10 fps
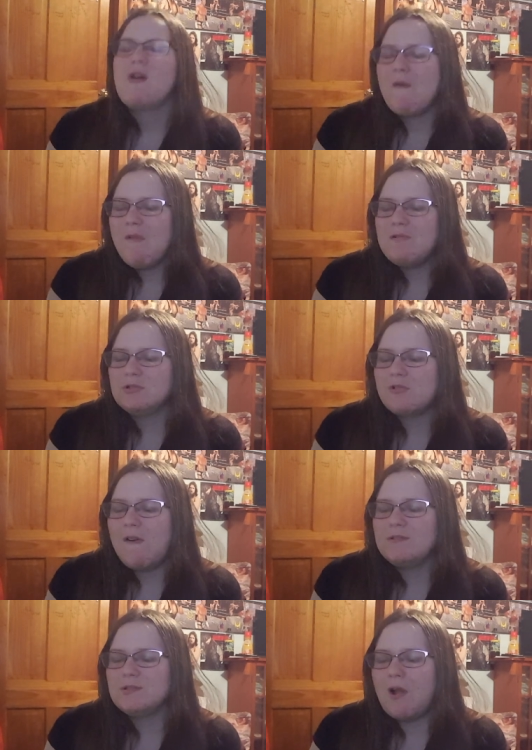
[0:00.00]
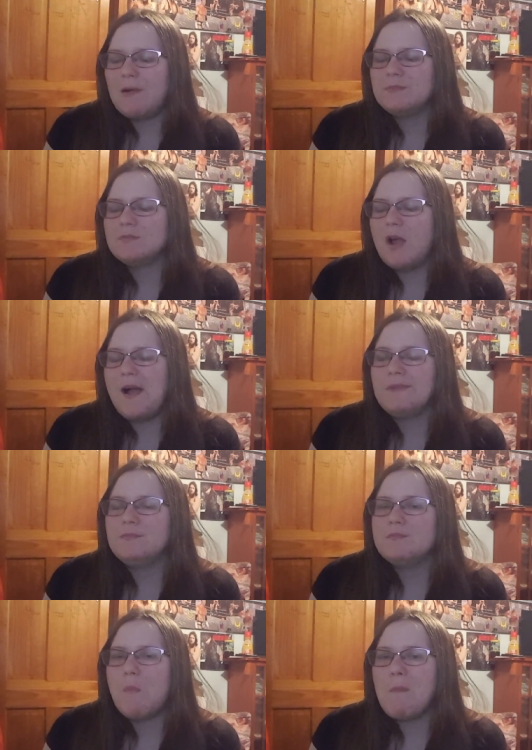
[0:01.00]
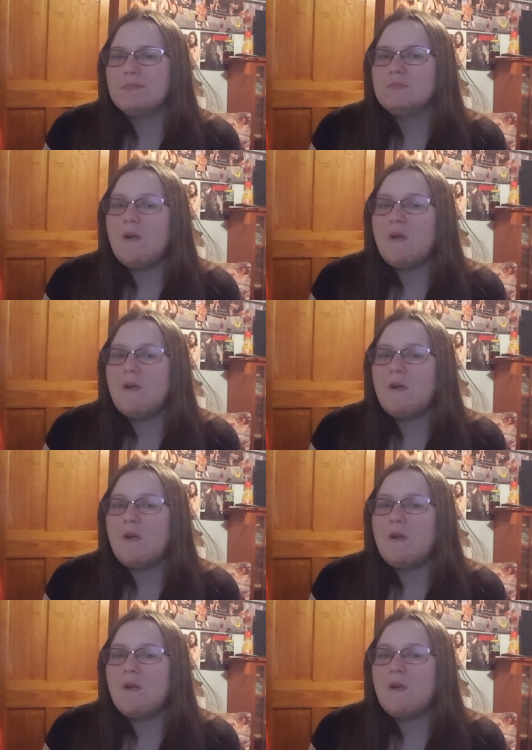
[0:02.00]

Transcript: God, you're gonna, you're, you're gonna.